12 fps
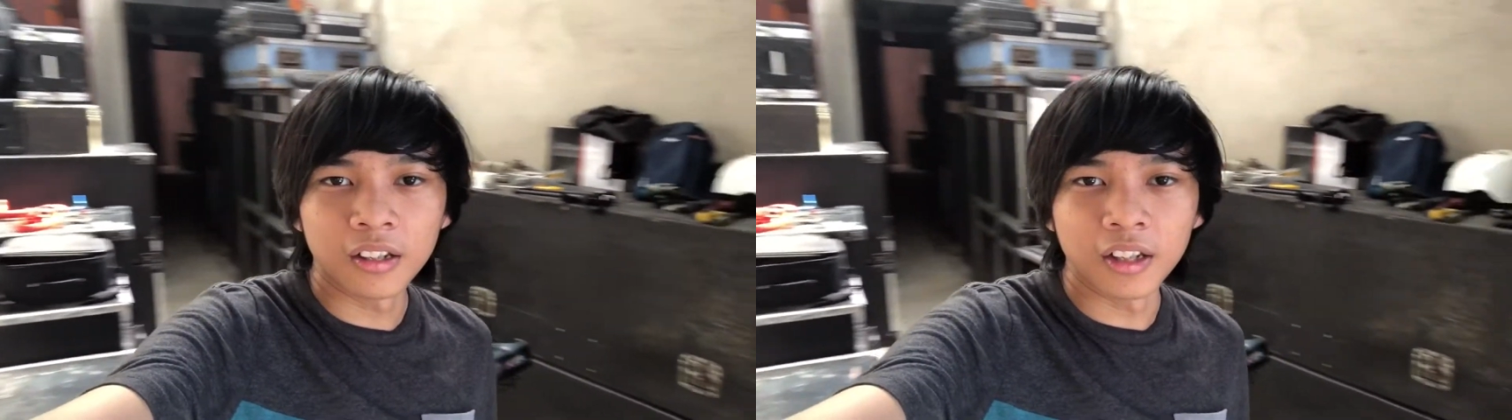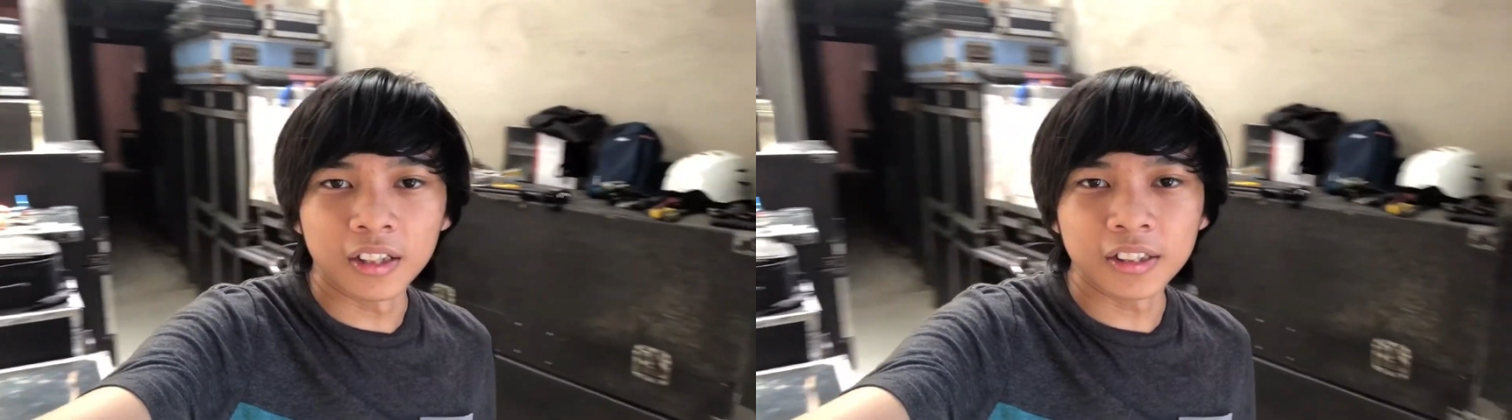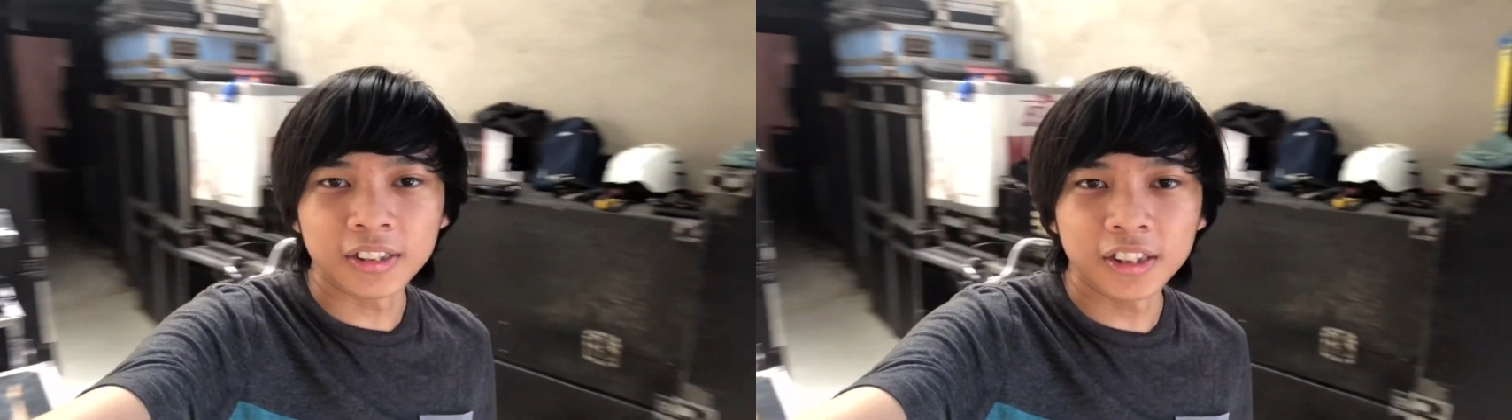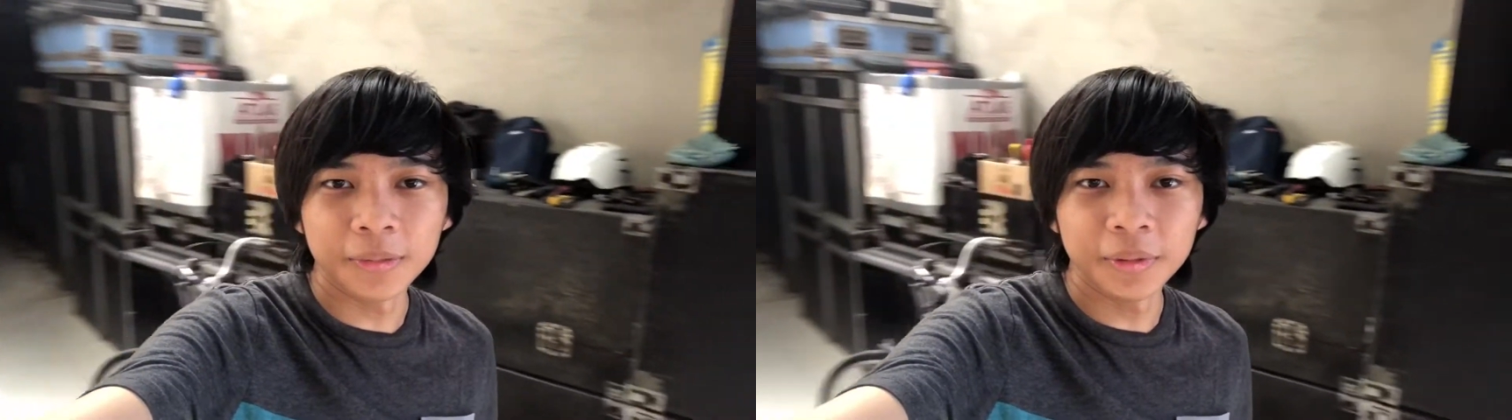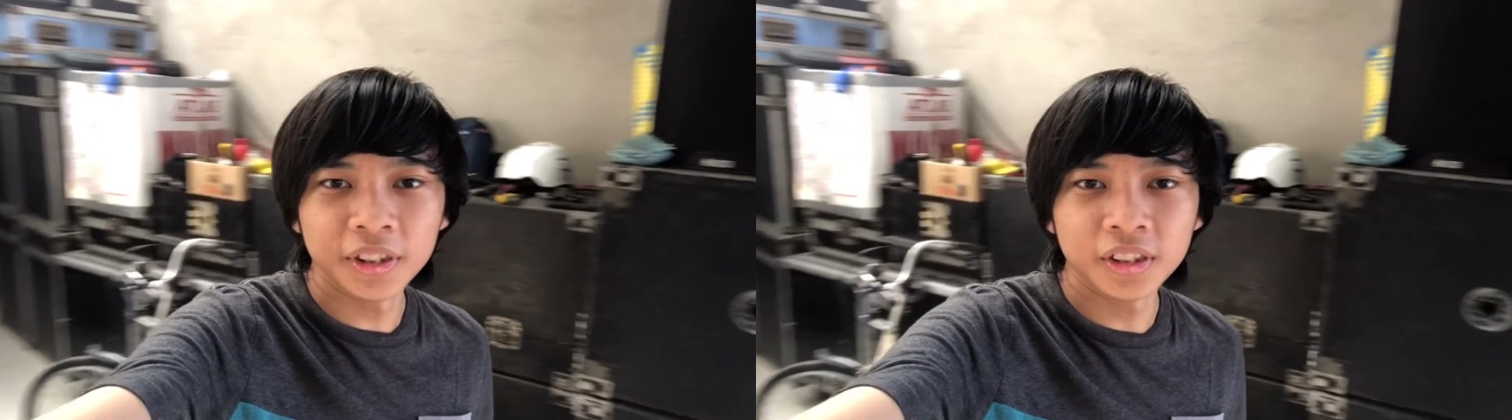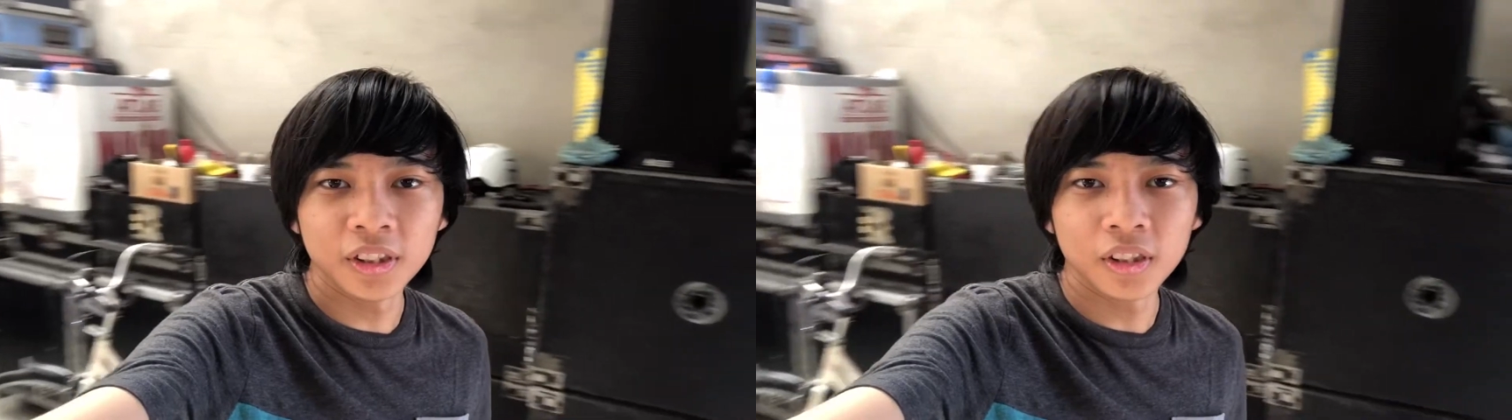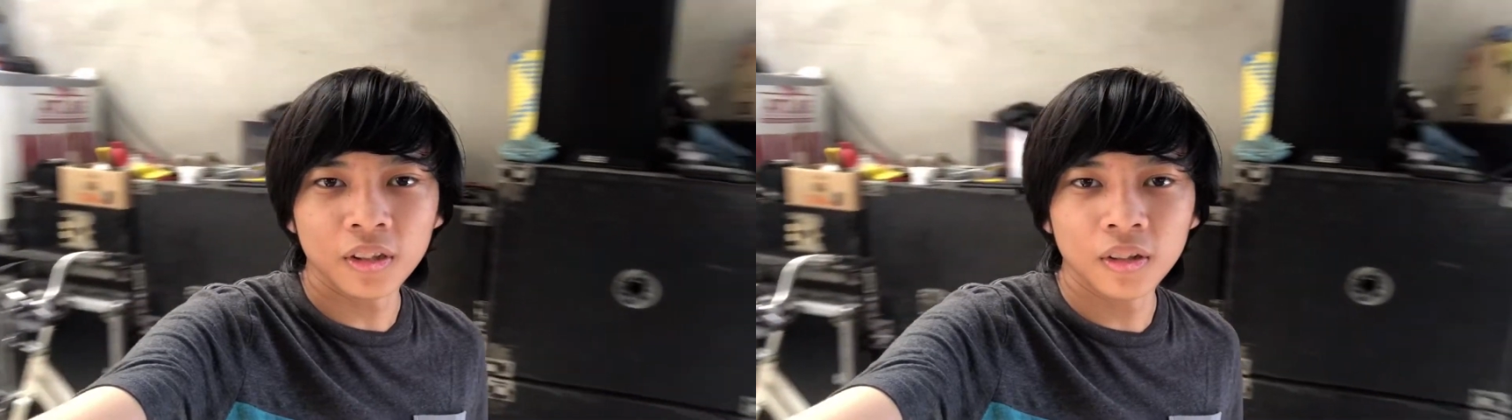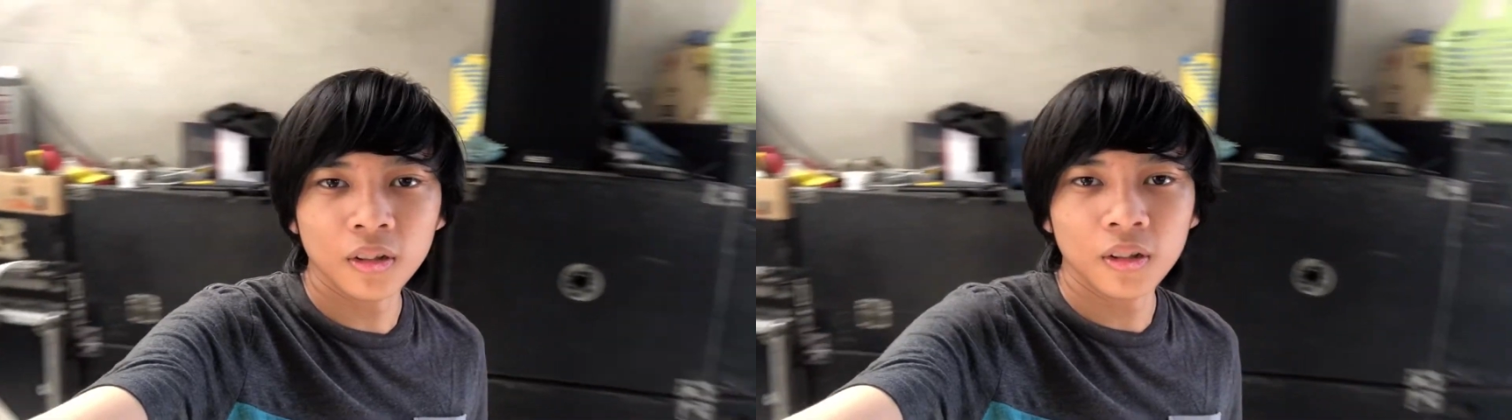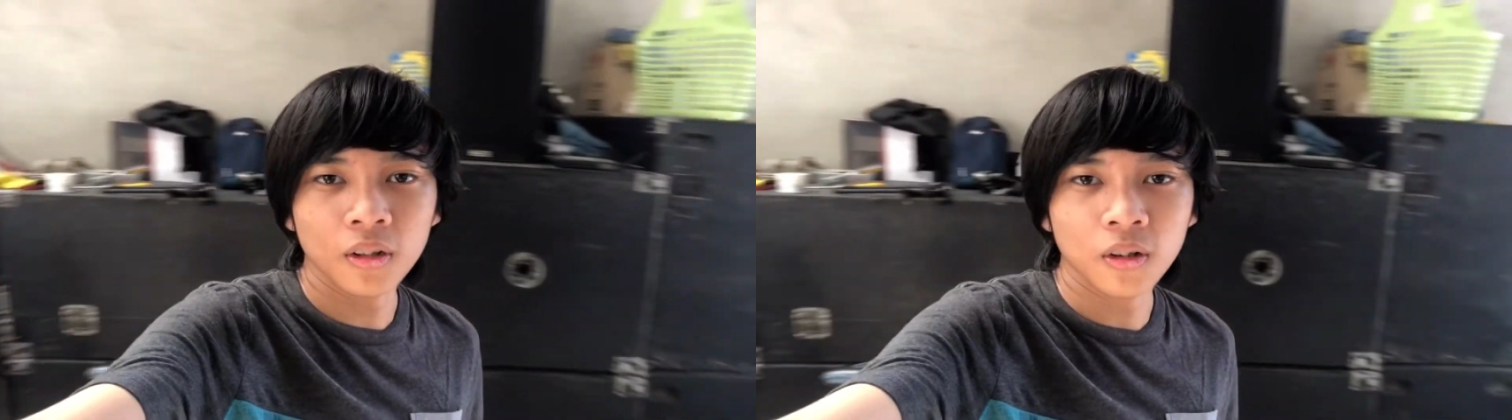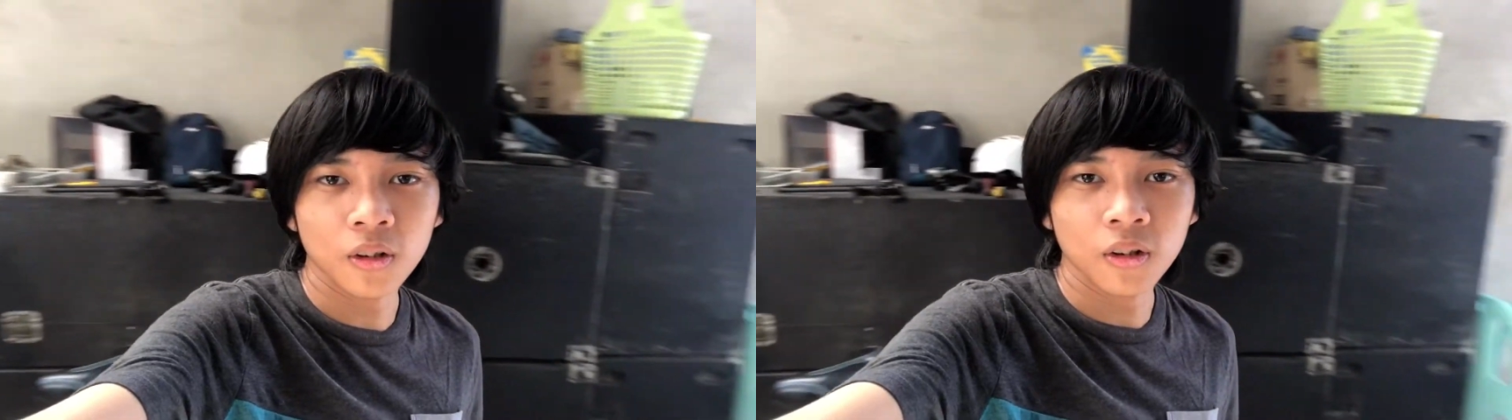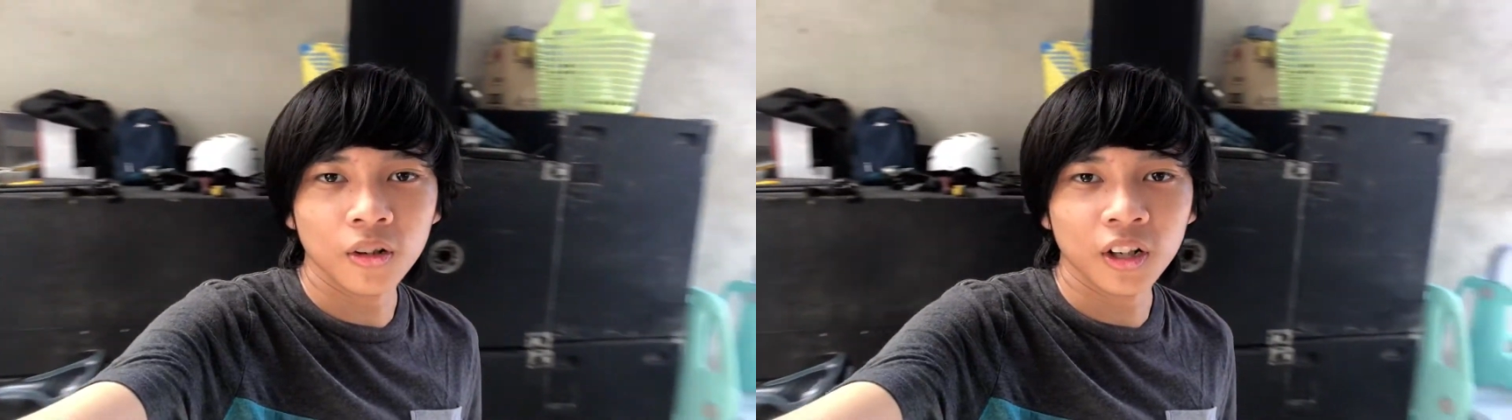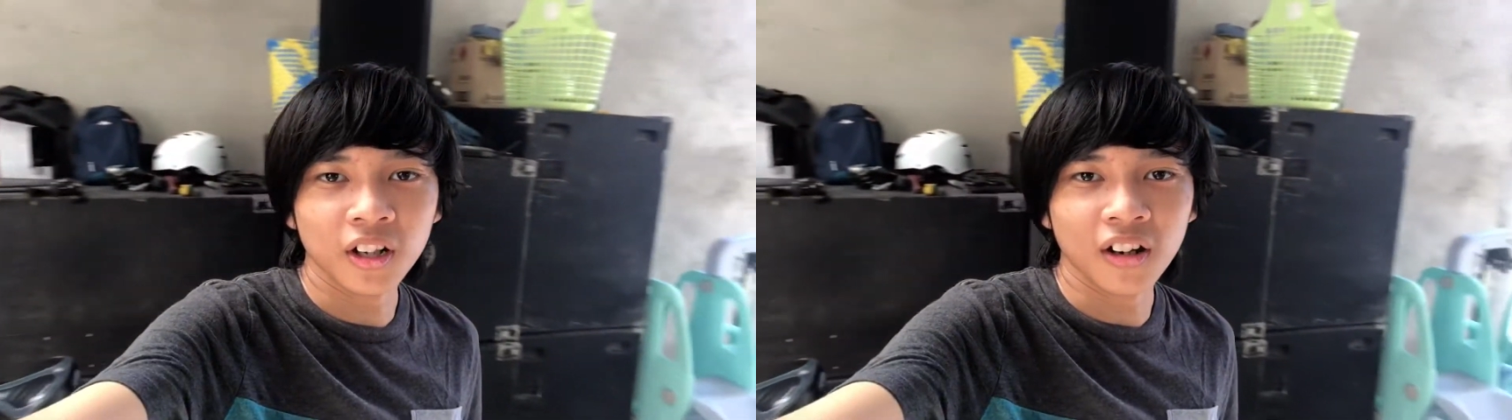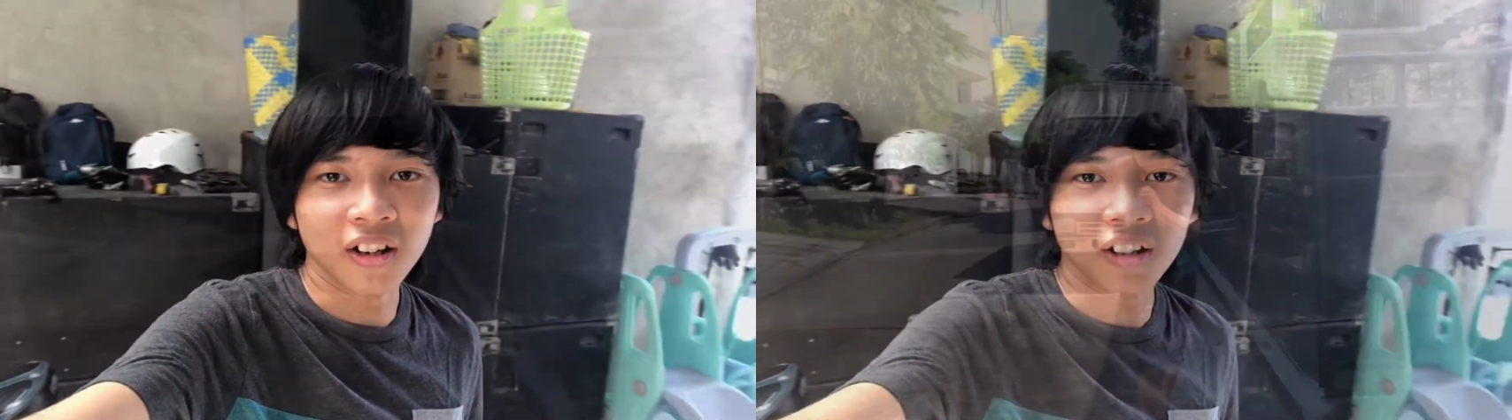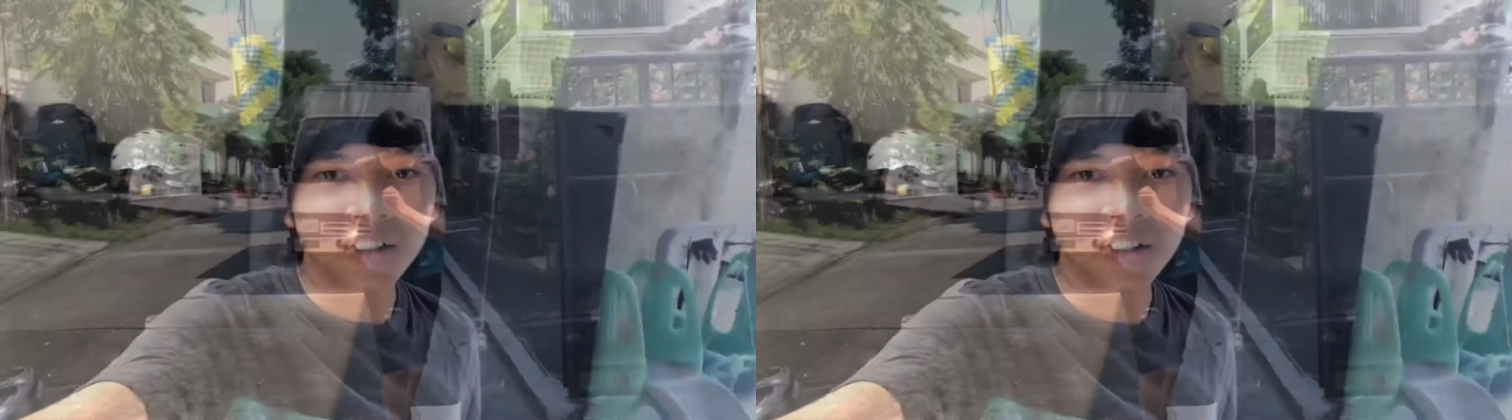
like a semicircle or an arc.